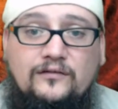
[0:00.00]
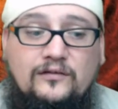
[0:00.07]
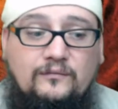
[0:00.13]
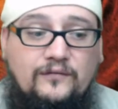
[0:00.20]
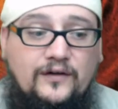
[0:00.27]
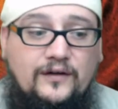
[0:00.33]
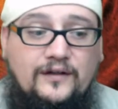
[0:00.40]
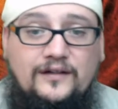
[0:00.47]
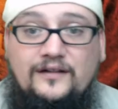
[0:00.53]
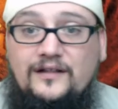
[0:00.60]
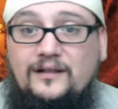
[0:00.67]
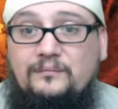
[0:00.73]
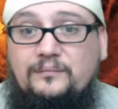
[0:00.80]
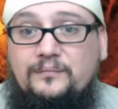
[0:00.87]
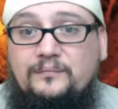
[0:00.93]
some very
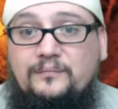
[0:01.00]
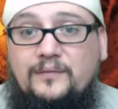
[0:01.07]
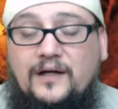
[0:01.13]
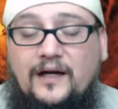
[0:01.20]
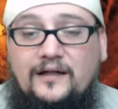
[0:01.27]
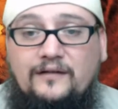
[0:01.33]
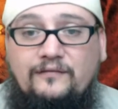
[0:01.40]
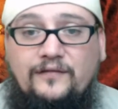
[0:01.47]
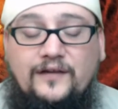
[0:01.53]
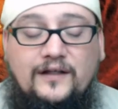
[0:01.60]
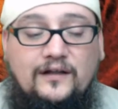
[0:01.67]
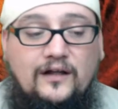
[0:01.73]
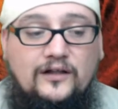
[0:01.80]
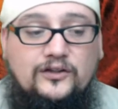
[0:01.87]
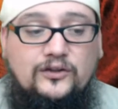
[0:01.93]
deep kind of
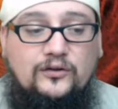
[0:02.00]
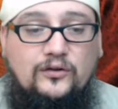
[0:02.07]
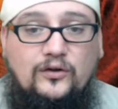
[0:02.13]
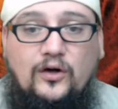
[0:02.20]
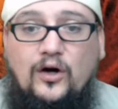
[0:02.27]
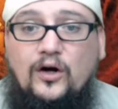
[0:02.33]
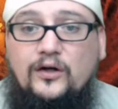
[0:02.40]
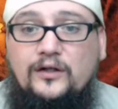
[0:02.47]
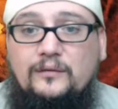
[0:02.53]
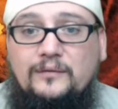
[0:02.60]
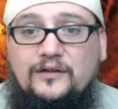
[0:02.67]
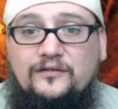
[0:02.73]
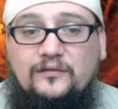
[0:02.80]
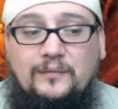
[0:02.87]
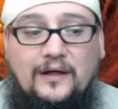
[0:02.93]
theological
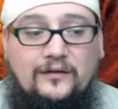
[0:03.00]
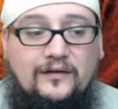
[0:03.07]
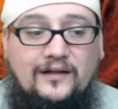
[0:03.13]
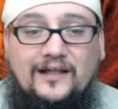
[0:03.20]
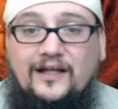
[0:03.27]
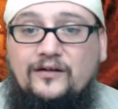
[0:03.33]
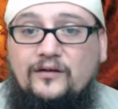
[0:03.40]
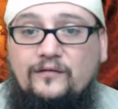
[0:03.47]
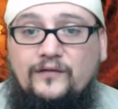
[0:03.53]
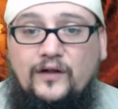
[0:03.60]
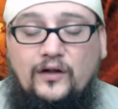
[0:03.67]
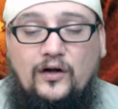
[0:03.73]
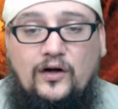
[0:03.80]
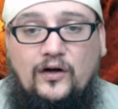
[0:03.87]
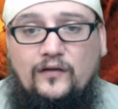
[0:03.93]
arguments about the letter of
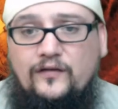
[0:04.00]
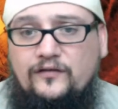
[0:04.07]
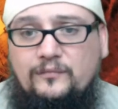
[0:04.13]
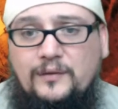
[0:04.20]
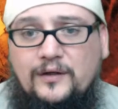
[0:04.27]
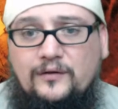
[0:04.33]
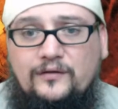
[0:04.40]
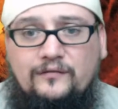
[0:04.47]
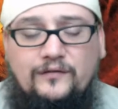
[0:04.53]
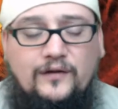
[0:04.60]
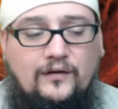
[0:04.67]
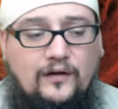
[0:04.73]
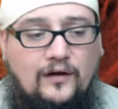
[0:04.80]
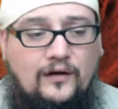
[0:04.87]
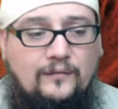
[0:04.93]
the law and the spirit of
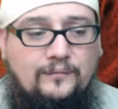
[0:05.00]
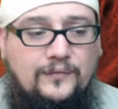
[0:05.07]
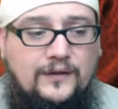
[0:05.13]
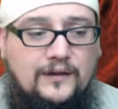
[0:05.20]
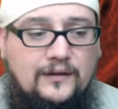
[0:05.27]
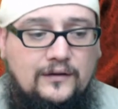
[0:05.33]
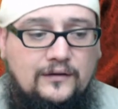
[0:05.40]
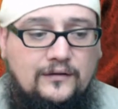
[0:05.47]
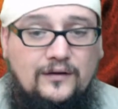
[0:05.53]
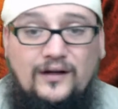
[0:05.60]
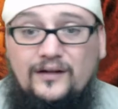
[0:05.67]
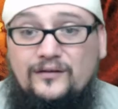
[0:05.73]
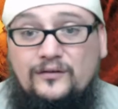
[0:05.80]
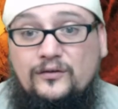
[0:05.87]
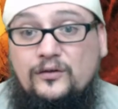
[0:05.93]
the law.
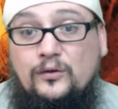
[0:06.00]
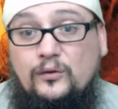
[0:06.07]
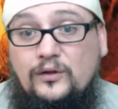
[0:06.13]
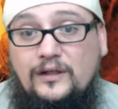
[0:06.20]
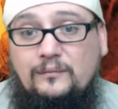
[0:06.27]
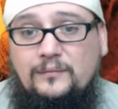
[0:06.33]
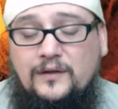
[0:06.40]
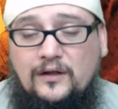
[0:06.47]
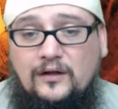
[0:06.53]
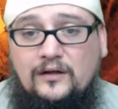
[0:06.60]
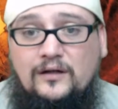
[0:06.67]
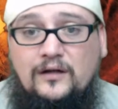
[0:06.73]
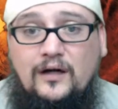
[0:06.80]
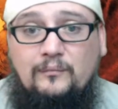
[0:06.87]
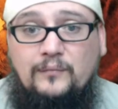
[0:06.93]
They're not too deep to
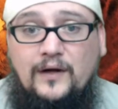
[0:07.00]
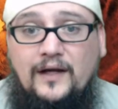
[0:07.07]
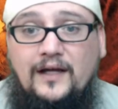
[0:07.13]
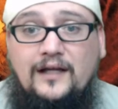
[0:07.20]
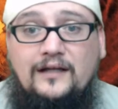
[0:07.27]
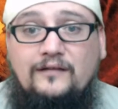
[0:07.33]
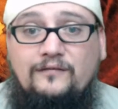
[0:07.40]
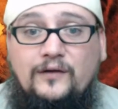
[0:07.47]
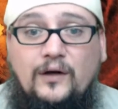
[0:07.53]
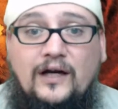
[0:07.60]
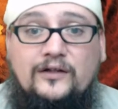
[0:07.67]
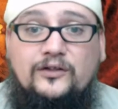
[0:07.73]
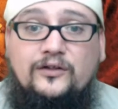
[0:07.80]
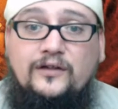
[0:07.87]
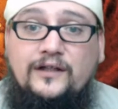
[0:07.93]
comprehend if you
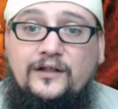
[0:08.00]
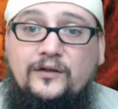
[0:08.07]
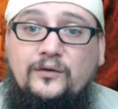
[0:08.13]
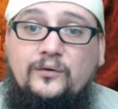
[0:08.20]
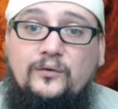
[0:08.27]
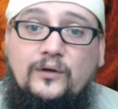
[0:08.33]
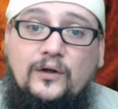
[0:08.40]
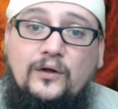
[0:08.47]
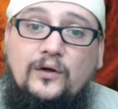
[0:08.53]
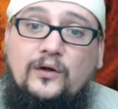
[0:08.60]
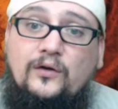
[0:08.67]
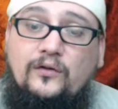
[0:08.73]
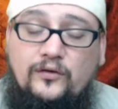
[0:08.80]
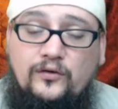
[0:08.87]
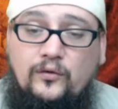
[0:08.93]
actually knew
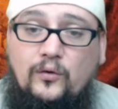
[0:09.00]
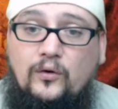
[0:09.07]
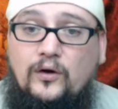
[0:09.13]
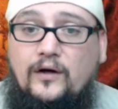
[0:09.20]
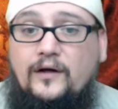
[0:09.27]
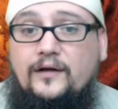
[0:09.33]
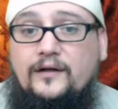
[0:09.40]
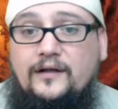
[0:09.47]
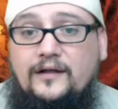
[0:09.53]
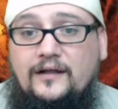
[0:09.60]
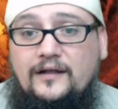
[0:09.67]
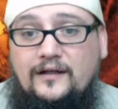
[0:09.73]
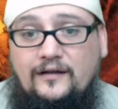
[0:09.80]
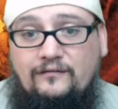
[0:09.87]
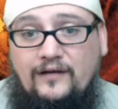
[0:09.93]
the Torah
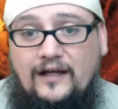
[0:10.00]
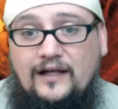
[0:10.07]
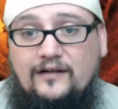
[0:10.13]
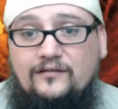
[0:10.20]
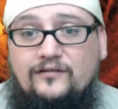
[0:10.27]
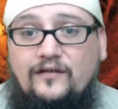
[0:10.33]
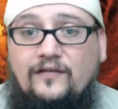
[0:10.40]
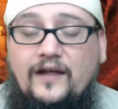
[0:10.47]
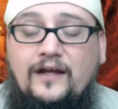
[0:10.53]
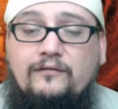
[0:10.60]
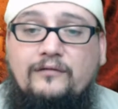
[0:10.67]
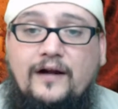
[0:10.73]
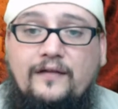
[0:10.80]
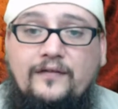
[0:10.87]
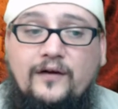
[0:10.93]
in advance and
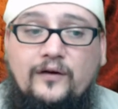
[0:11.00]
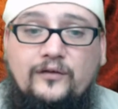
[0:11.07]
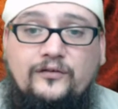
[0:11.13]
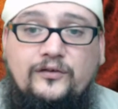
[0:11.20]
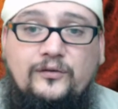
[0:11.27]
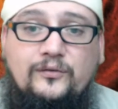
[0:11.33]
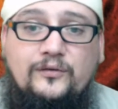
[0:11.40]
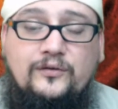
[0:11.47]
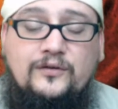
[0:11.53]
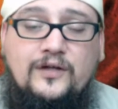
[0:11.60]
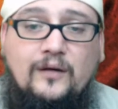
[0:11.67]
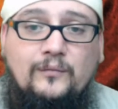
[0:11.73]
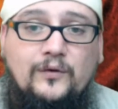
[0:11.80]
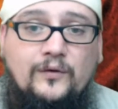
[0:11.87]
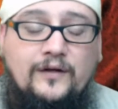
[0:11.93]
then read those, you'd
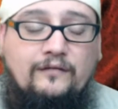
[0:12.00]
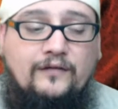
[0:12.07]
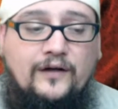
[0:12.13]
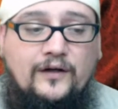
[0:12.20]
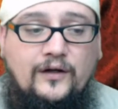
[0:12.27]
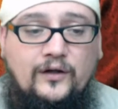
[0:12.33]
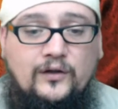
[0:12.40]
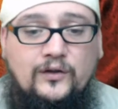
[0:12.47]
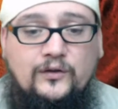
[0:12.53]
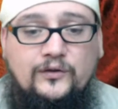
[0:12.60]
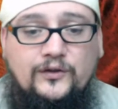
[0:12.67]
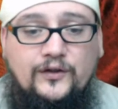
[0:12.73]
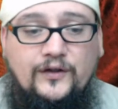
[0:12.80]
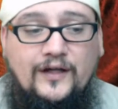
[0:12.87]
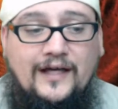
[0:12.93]
come to a different
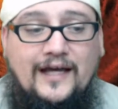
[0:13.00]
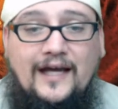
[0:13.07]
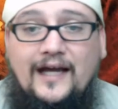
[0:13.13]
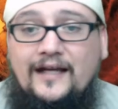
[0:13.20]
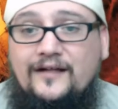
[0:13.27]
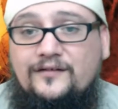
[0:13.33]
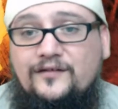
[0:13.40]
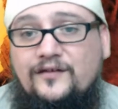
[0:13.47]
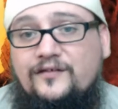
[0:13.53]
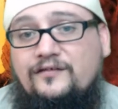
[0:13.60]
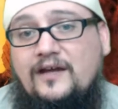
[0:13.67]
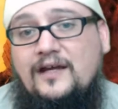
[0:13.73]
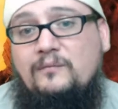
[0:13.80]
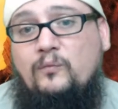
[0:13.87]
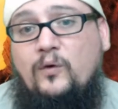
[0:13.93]
conclusion. And it's the
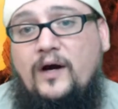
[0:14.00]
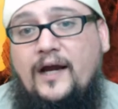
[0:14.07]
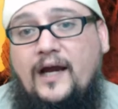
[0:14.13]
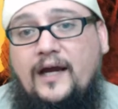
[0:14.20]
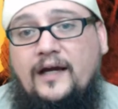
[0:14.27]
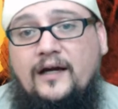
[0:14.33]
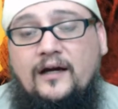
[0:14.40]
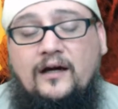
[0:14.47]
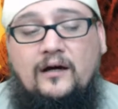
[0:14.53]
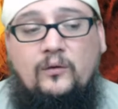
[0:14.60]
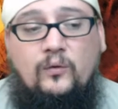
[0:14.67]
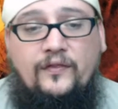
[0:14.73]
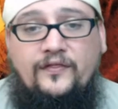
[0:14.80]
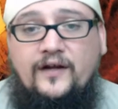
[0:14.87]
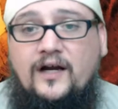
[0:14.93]
same way
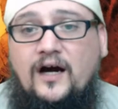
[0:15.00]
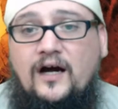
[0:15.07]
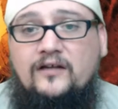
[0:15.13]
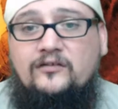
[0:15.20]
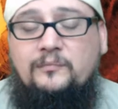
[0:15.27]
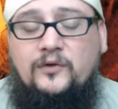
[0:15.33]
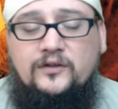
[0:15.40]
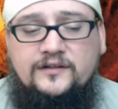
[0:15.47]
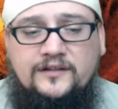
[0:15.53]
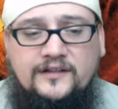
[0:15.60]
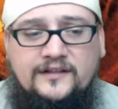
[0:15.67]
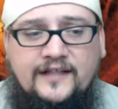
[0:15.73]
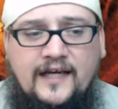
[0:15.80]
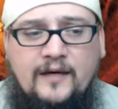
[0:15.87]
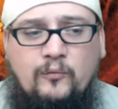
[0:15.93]
with the gospel, it's
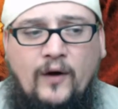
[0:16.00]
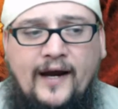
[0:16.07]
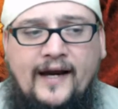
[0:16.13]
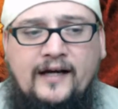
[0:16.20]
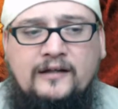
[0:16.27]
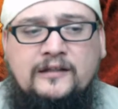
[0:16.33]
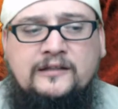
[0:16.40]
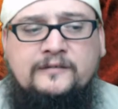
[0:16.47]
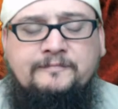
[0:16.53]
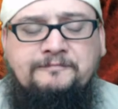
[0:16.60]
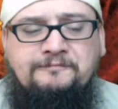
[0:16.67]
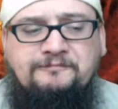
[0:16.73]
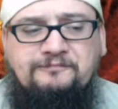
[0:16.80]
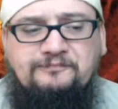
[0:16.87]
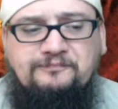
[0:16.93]
the same way
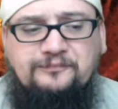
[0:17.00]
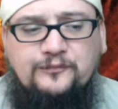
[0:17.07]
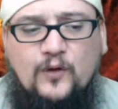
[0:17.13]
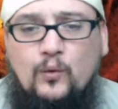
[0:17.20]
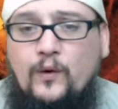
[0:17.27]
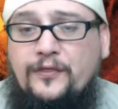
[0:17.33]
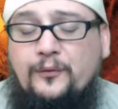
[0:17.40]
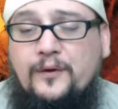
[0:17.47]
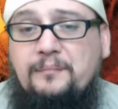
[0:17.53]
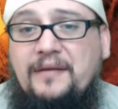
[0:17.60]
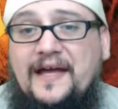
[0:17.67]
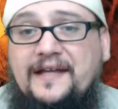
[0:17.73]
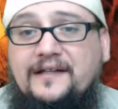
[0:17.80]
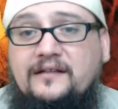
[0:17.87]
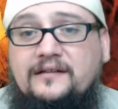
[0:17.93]
with
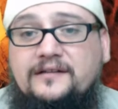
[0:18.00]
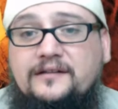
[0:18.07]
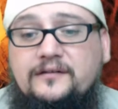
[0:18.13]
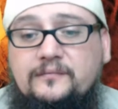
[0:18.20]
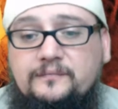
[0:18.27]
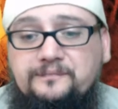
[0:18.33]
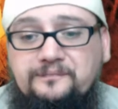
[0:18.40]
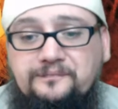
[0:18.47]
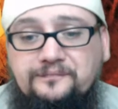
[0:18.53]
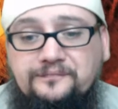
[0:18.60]
repentance.